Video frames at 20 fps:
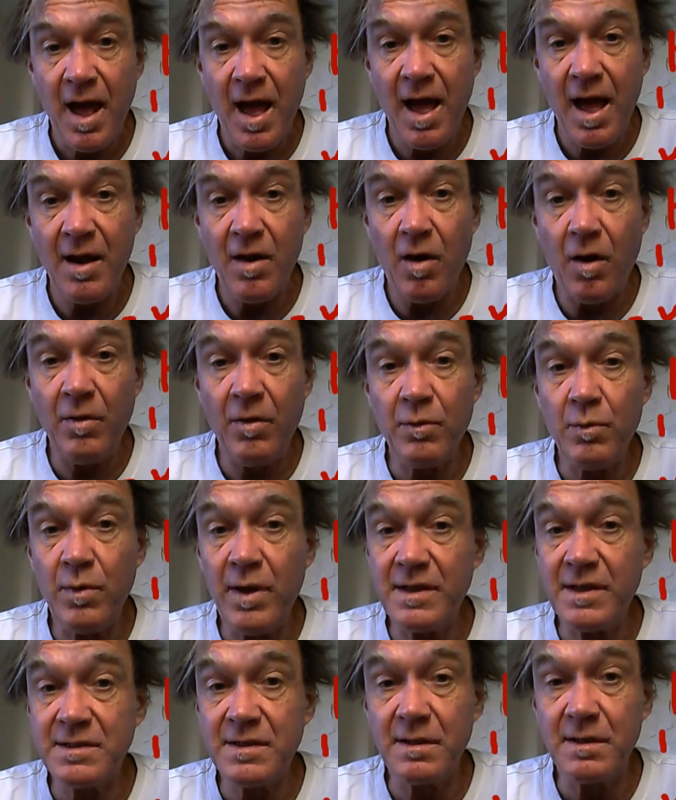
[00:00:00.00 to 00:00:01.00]
And all the
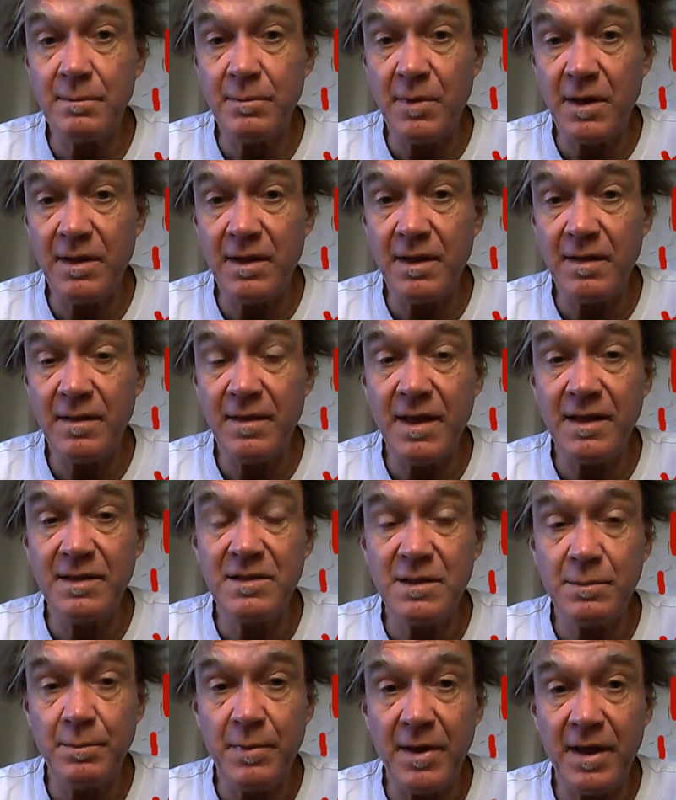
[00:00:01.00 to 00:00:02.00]
rest of the money
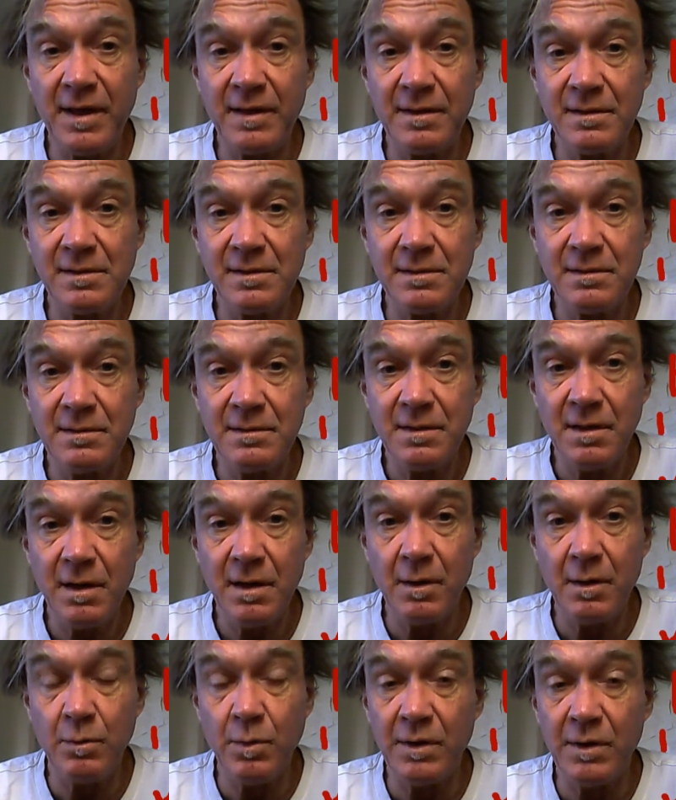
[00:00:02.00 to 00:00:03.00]
they'd spend
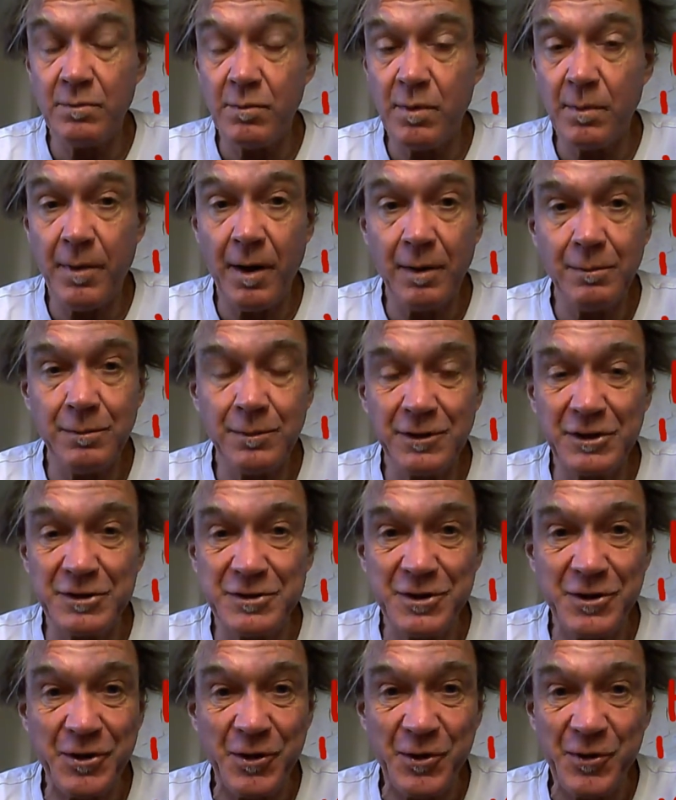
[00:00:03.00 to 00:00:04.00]
on what
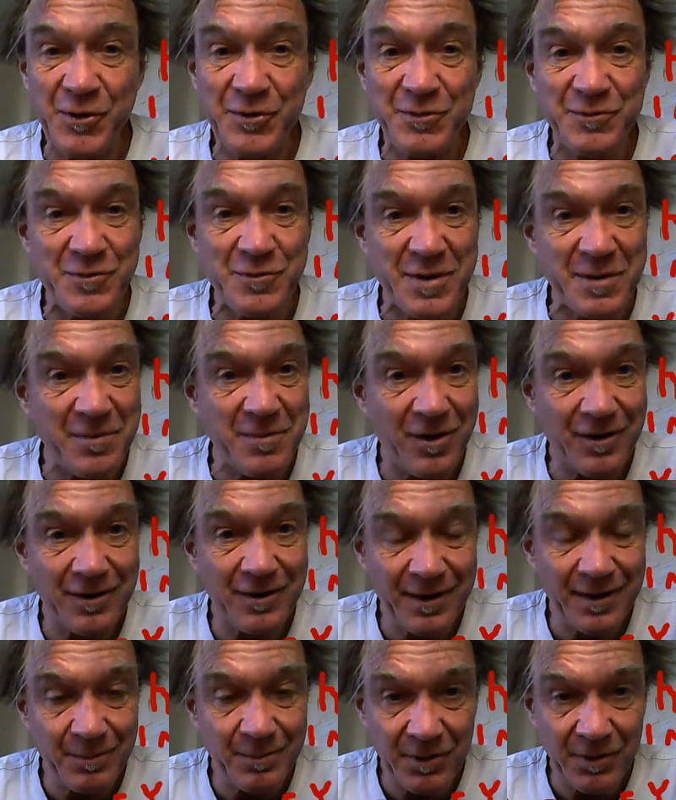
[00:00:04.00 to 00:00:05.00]
Republicans call the free
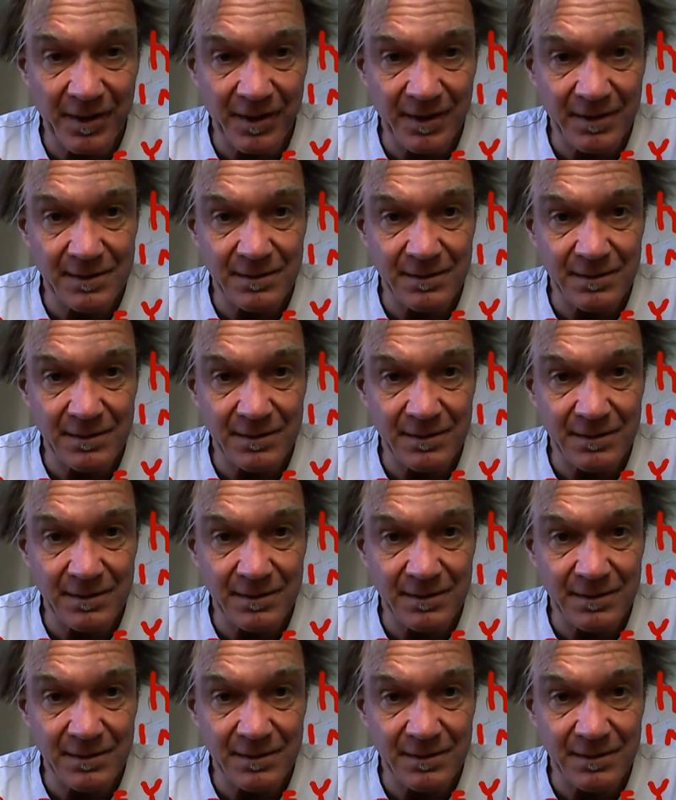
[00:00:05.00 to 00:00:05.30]
marketplace.